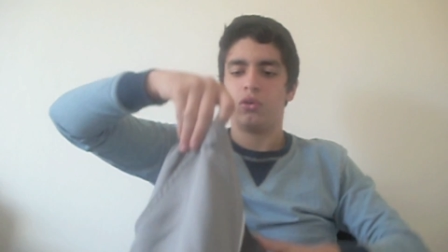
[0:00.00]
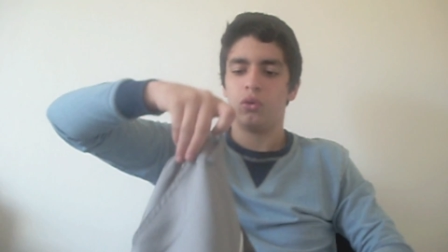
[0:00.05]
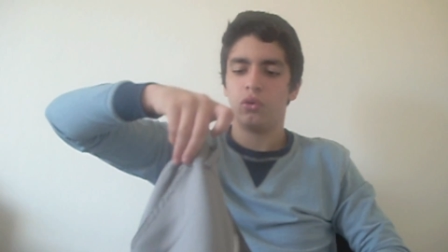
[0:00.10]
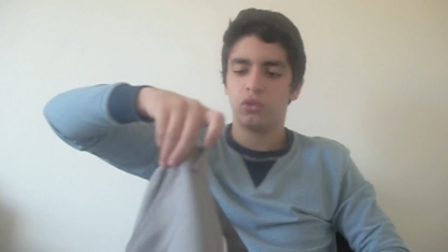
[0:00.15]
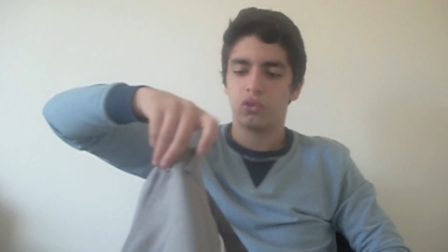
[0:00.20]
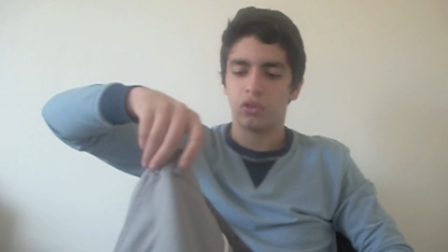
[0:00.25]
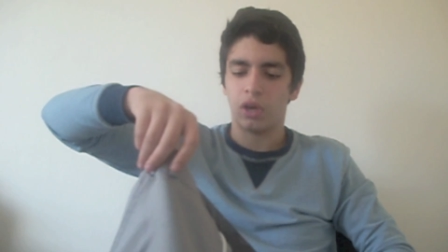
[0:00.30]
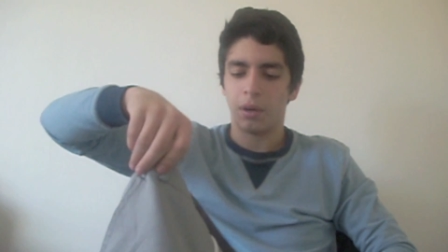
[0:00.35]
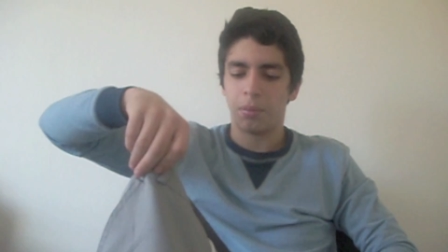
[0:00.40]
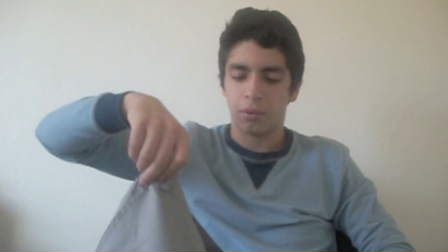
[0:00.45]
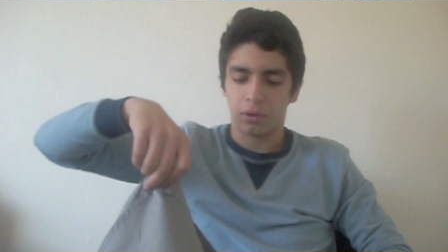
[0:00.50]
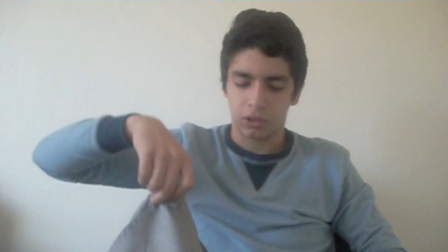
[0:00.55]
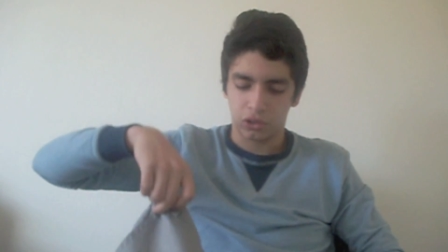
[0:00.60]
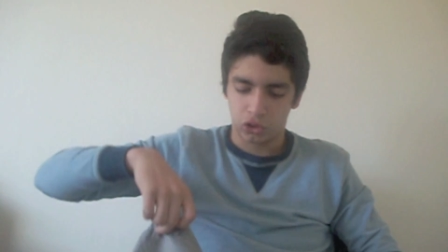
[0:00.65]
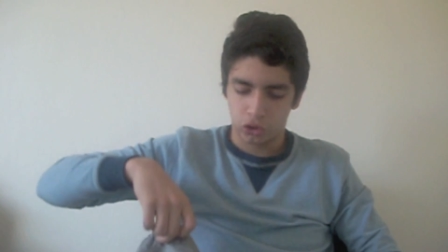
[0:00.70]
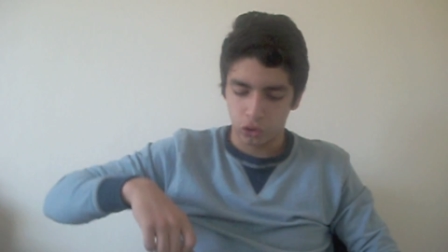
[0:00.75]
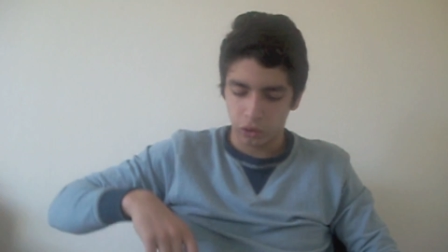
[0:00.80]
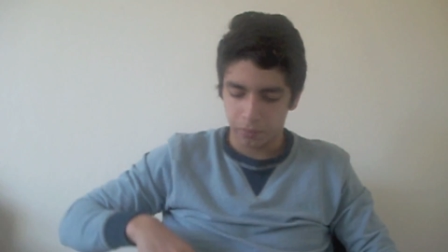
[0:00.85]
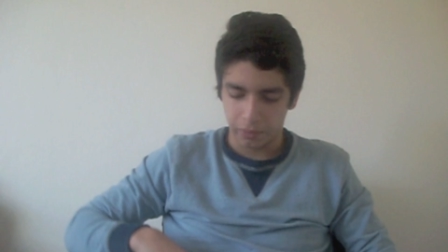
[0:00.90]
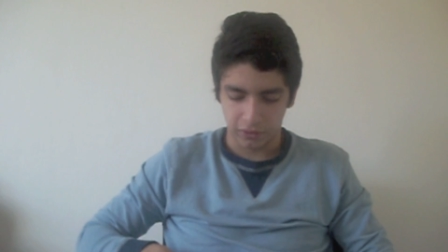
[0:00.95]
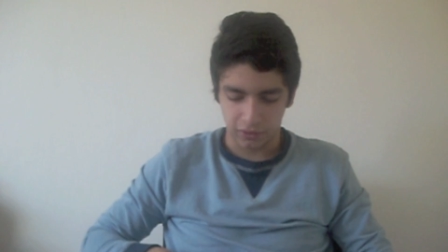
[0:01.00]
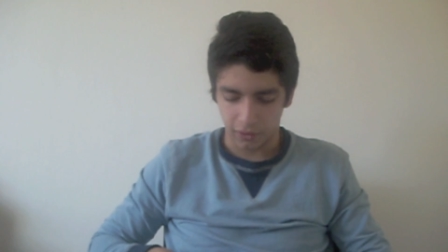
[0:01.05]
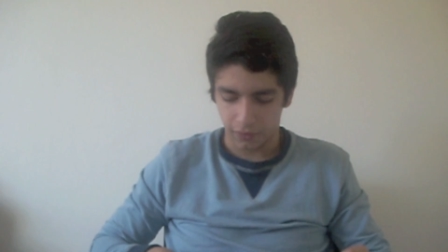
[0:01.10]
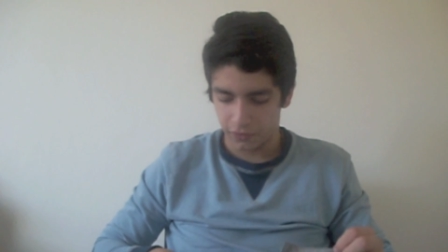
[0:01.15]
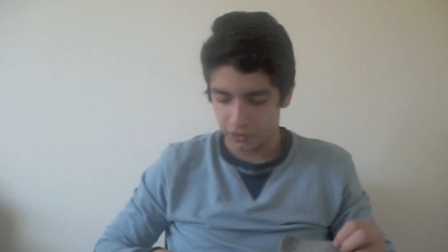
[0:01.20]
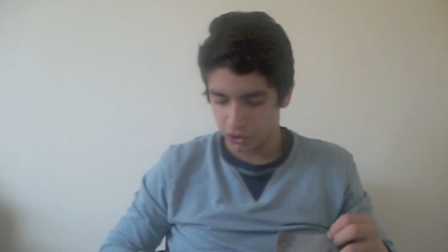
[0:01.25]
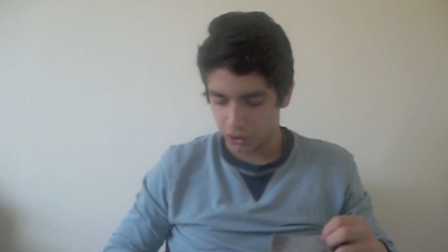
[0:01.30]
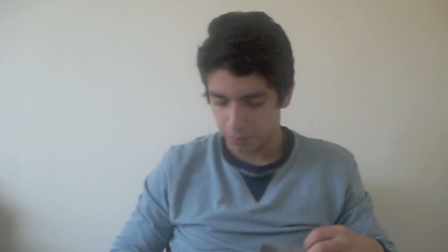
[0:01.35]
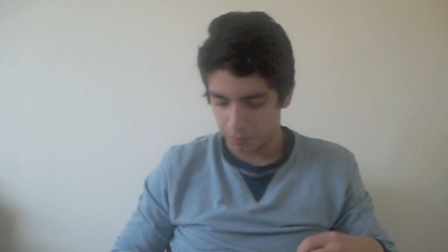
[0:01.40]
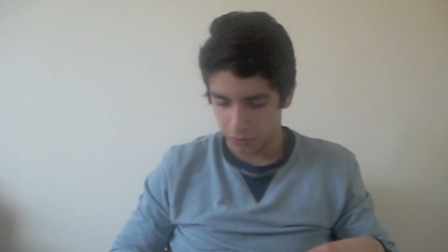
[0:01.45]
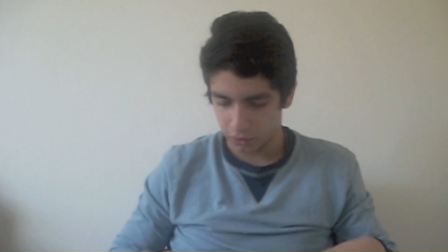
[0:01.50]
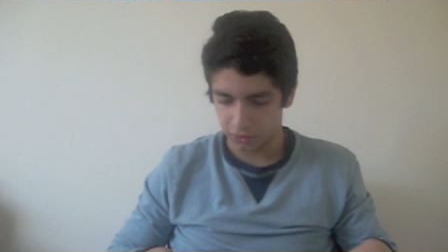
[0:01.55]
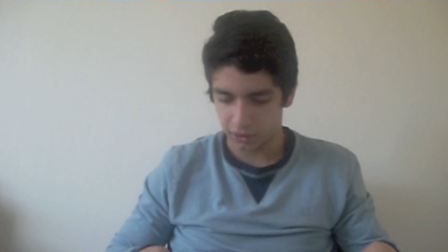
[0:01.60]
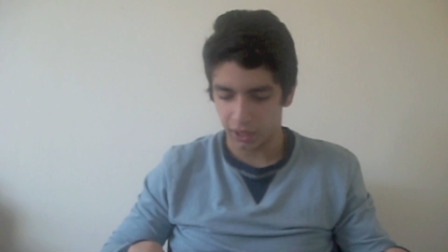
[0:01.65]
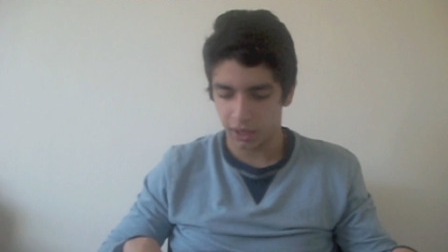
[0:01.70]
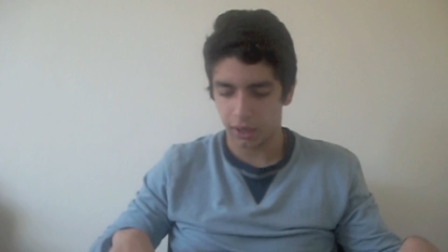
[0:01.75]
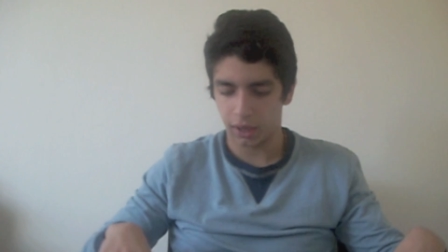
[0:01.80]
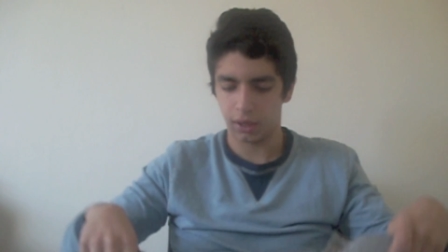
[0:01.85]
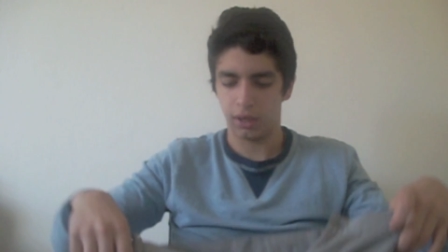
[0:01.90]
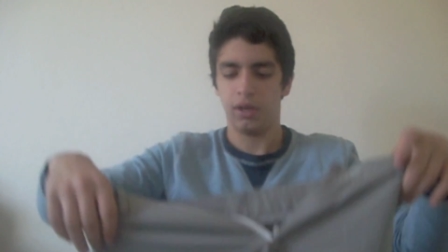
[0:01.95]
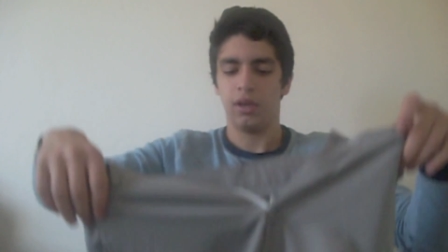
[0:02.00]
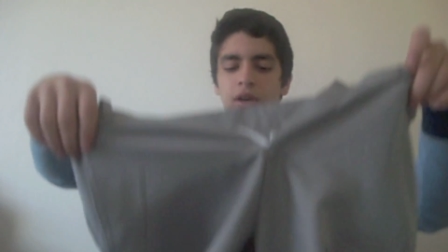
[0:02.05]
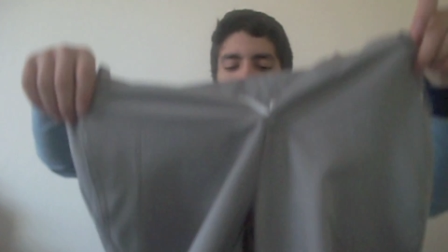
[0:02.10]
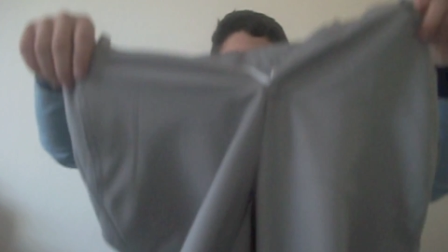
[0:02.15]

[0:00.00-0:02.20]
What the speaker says: two side pockets should be sufficient because they are